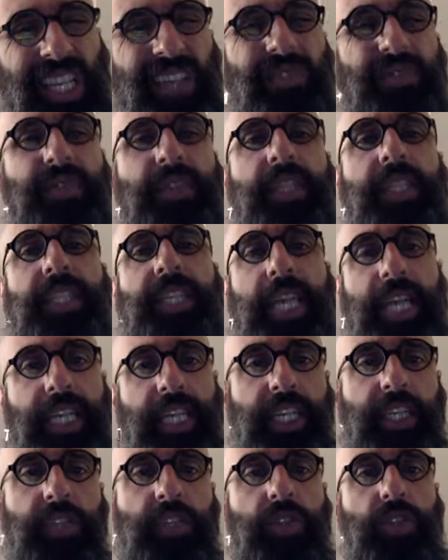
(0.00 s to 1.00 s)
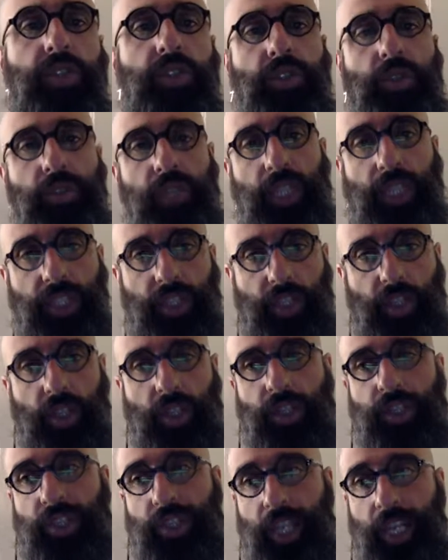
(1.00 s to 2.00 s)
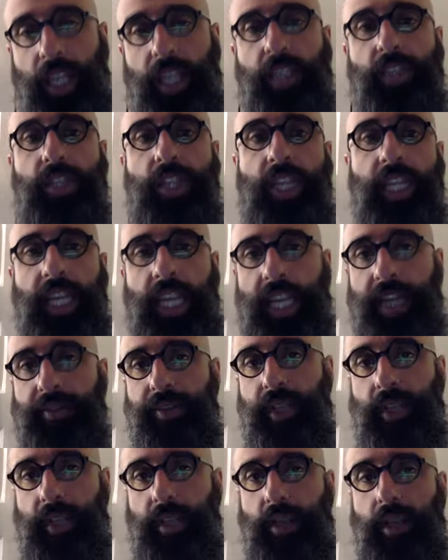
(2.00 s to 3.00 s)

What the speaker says: every decade or so they start changing and having